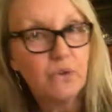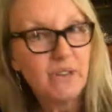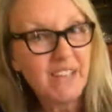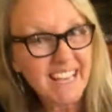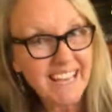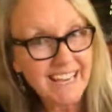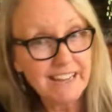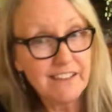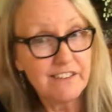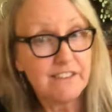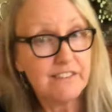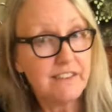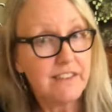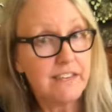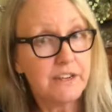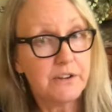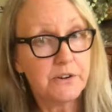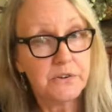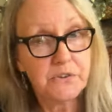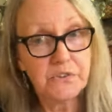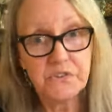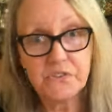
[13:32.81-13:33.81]
you can't see
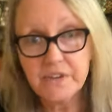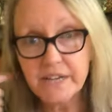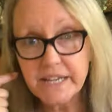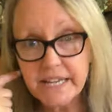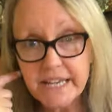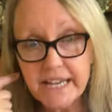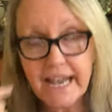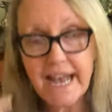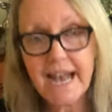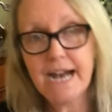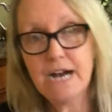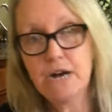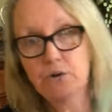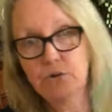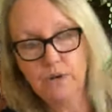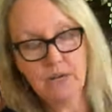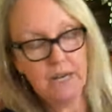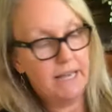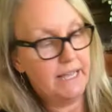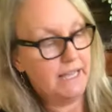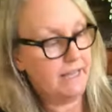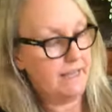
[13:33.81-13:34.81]
ears sticking out
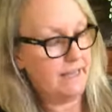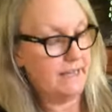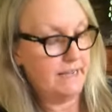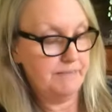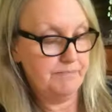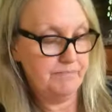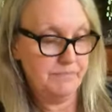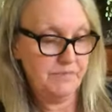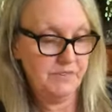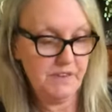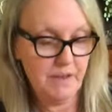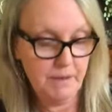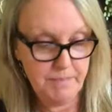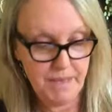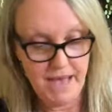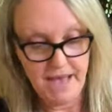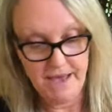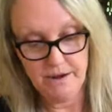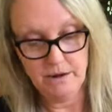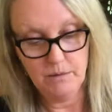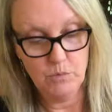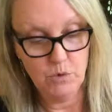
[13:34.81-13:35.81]
like um, some
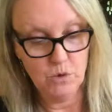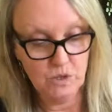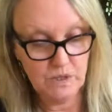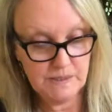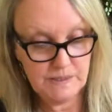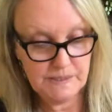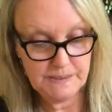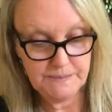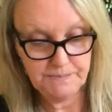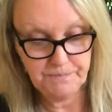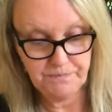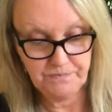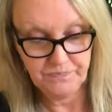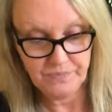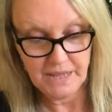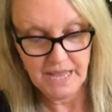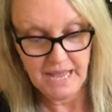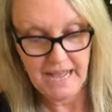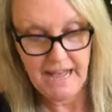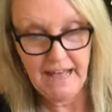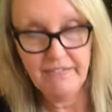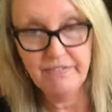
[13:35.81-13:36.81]
animals
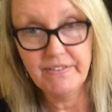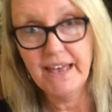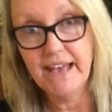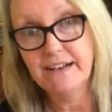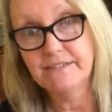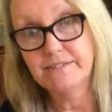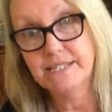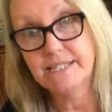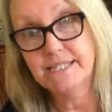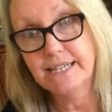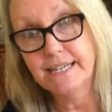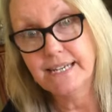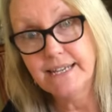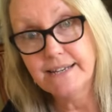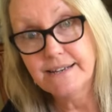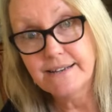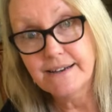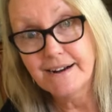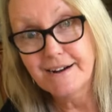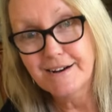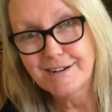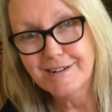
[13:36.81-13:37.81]
and they have sticky
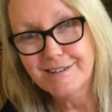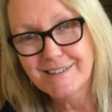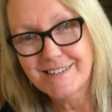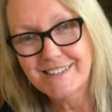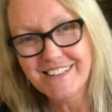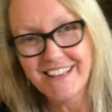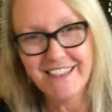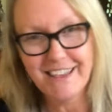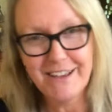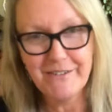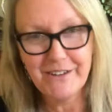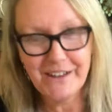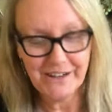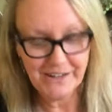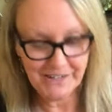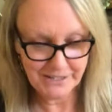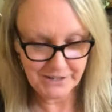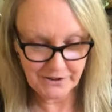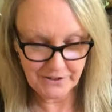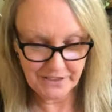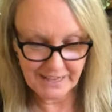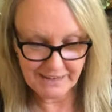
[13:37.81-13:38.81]
tongues. I think we
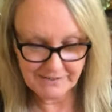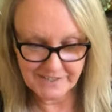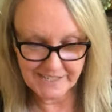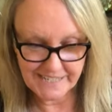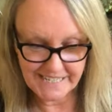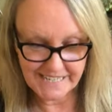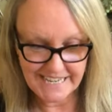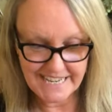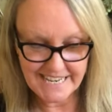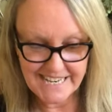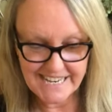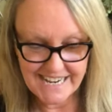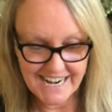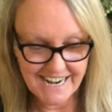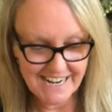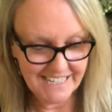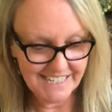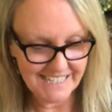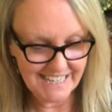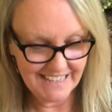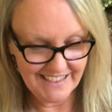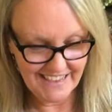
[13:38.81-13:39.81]
all know they have sticky
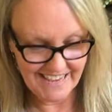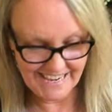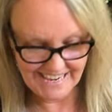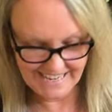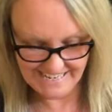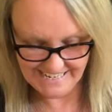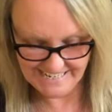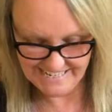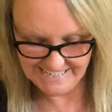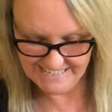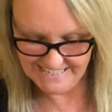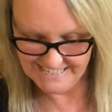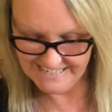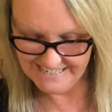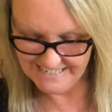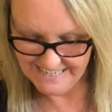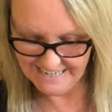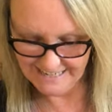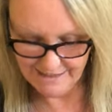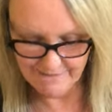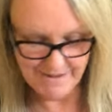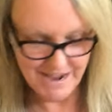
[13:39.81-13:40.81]
tongues and they can
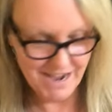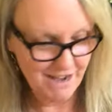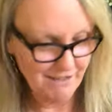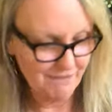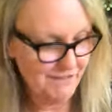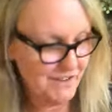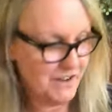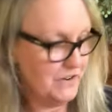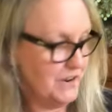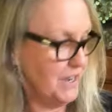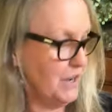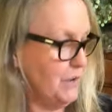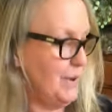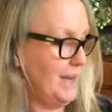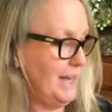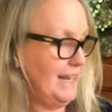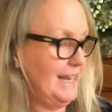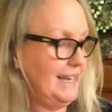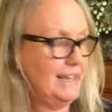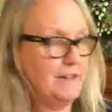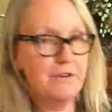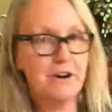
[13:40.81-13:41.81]
stick them out very
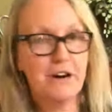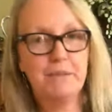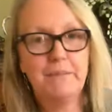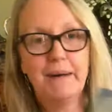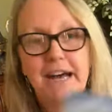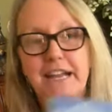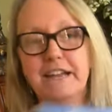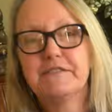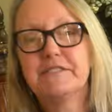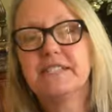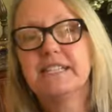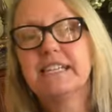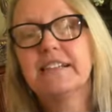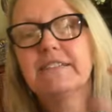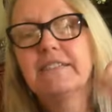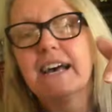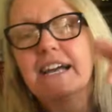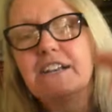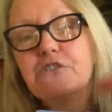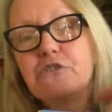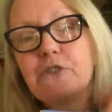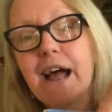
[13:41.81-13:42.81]
quickly. You all might have seen
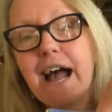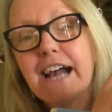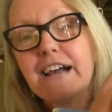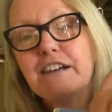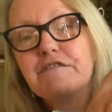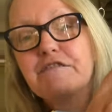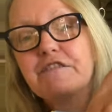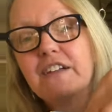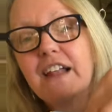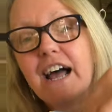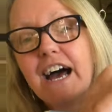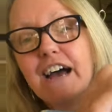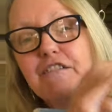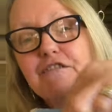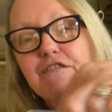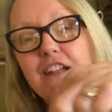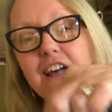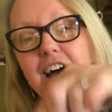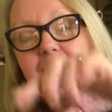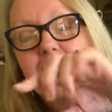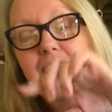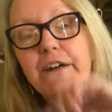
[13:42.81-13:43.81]
that dragonfly
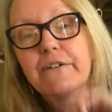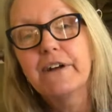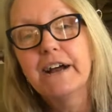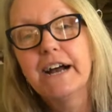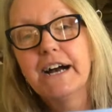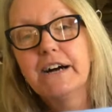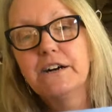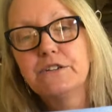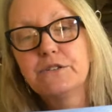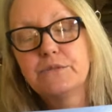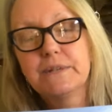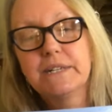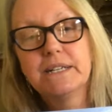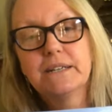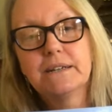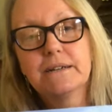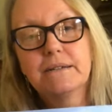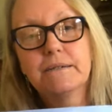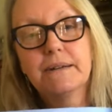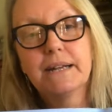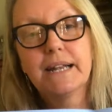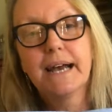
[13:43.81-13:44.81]
flying around. Well,
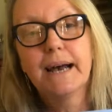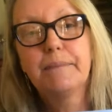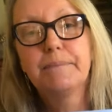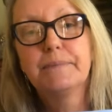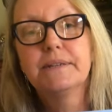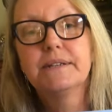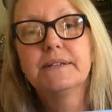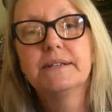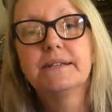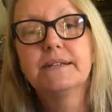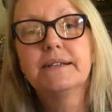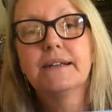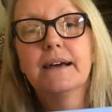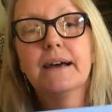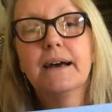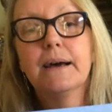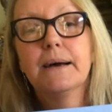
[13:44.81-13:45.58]
look what happened to it.